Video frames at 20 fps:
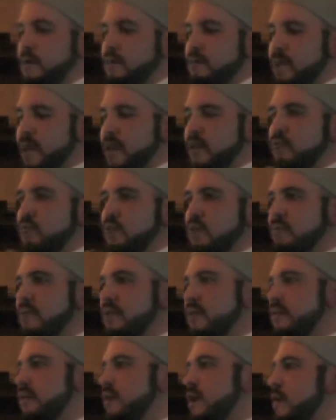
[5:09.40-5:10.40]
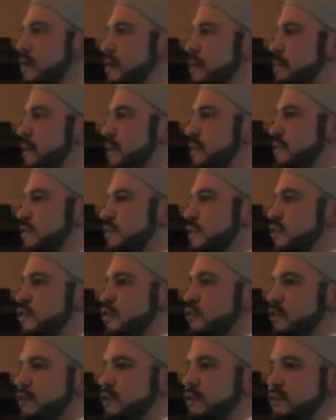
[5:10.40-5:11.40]
men, women, are they better
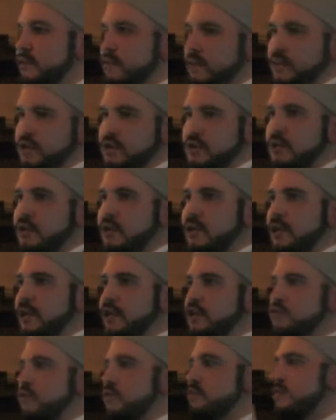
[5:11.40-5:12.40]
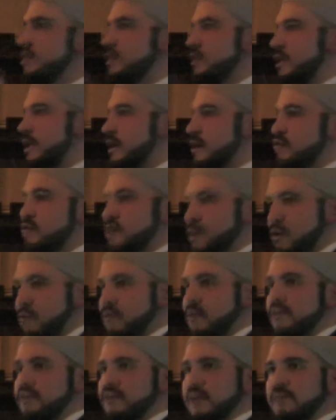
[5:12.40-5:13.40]
than each other intrinsically?
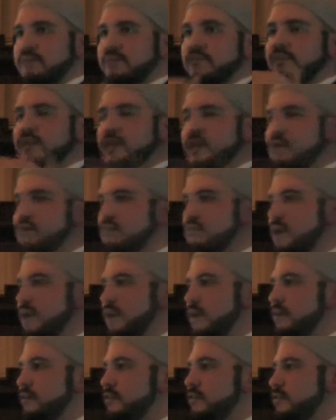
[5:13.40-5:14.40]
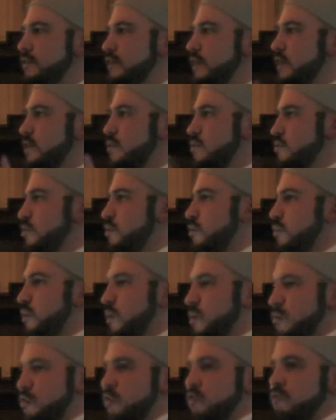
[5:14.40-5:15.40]
No, Islam says equal, Allah says equal,
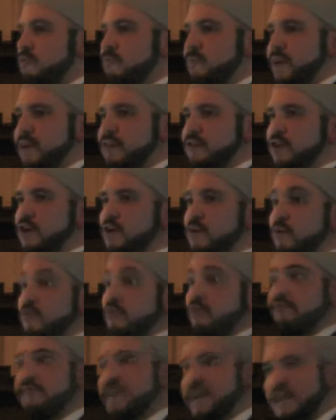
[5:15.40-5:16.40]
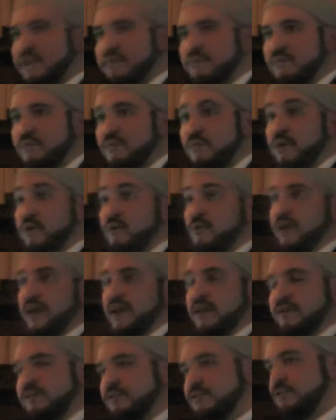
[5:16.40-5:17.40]
we're all human beings, we're all fallible, we're all
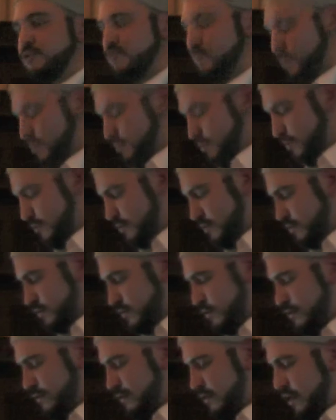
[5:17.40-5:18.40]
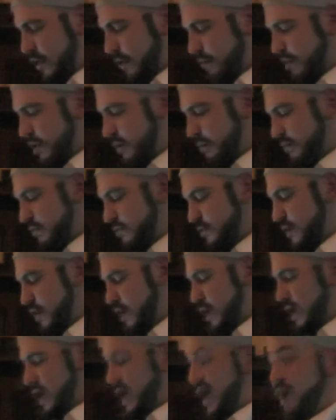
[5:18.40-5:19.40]
here to fulfill our purpose.
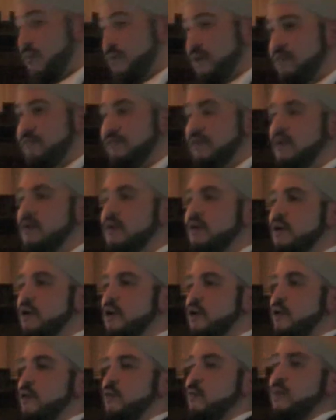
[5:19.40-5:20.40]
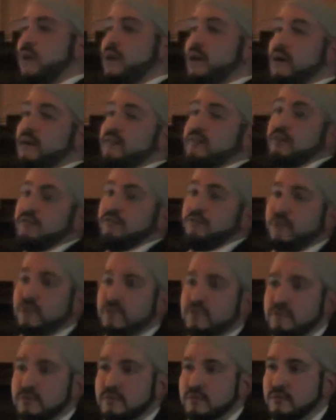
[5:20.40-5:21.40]
However, we are
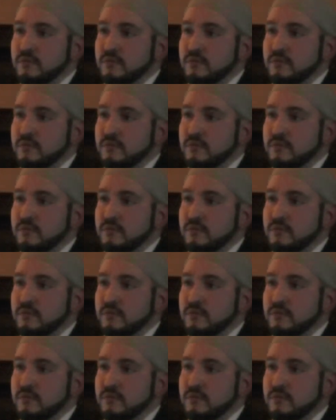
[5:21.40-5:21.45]
different.